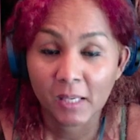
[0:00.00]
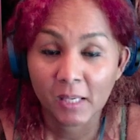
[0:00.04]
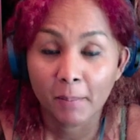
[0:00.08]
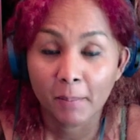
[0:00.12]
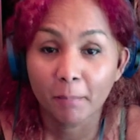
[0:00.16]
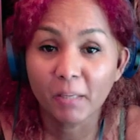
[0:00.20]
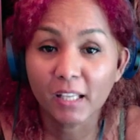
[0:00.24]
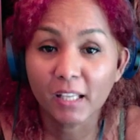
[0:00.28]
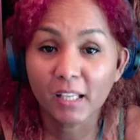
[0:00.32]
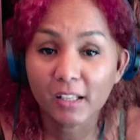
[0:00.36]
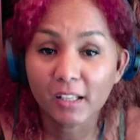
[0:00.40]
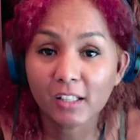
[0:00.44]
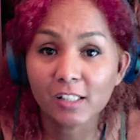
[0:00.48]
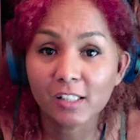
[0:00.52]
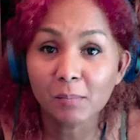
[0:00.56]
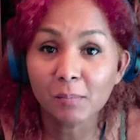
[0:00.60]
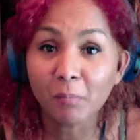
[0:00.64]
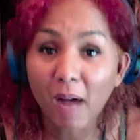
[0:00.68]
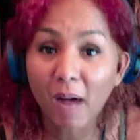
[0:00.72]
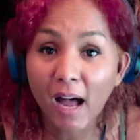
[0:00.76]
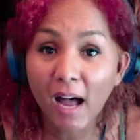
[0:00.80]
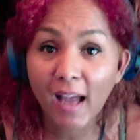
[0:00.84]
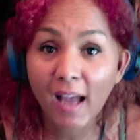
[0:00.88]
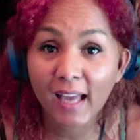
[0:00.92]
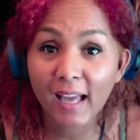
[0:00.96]
because
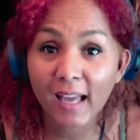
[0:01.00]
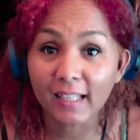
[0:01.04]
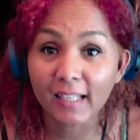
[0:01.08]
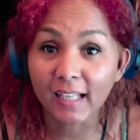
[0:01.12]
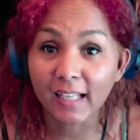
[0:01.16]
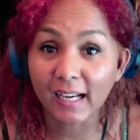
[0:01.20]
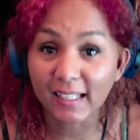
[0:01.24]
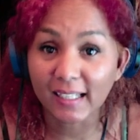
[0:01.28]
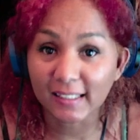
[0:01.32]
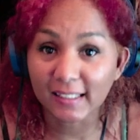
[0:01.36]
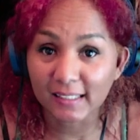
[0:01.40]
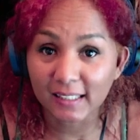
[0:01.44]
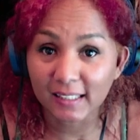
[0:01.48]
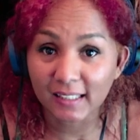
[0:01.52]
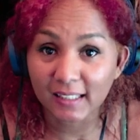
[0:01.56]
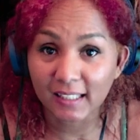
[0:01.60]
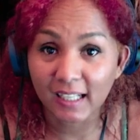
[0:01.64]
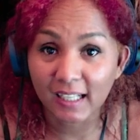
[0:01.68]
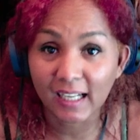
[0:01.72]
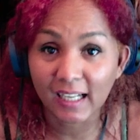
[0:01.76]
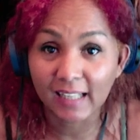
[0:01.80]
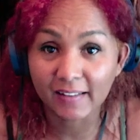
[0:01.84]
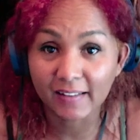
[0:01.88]
my idea,